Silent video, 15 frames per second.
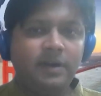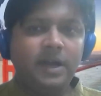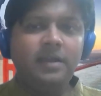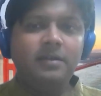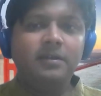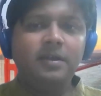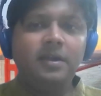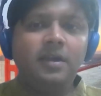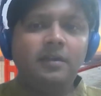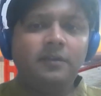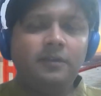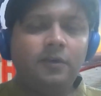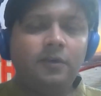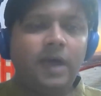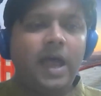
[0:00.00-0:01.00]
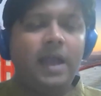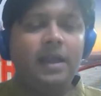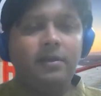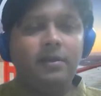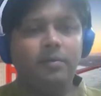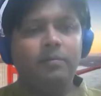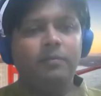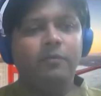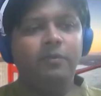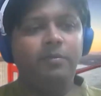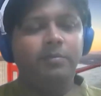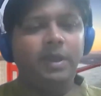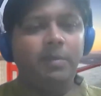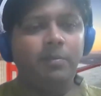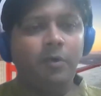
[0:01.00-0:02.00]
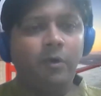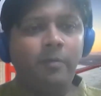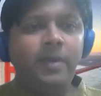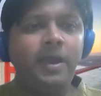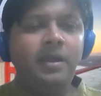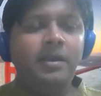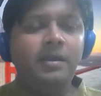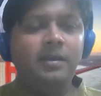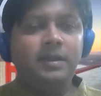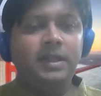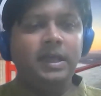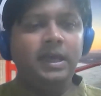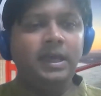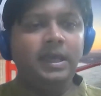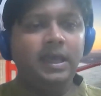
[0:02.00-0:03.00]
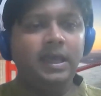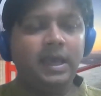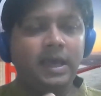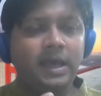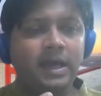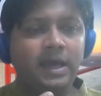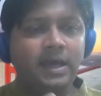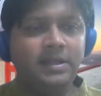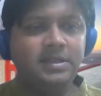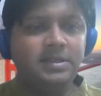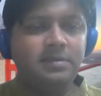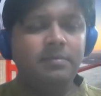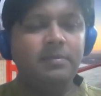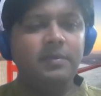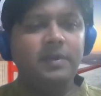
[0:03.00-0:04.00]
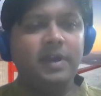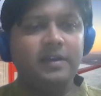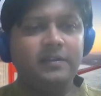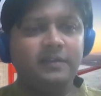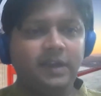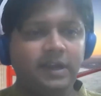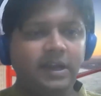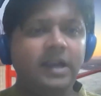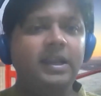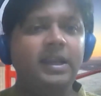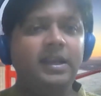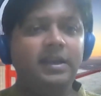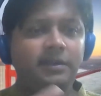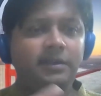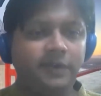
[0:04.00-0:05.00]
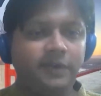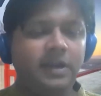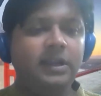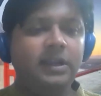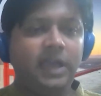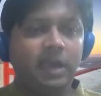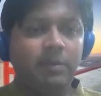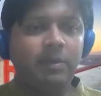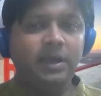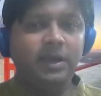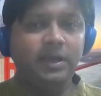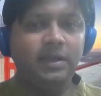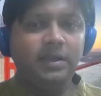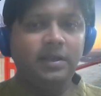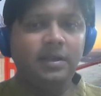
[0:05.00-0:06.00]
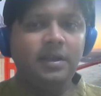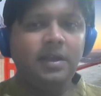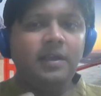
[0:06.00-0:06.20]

right? So and the moment they are secreting different chemical,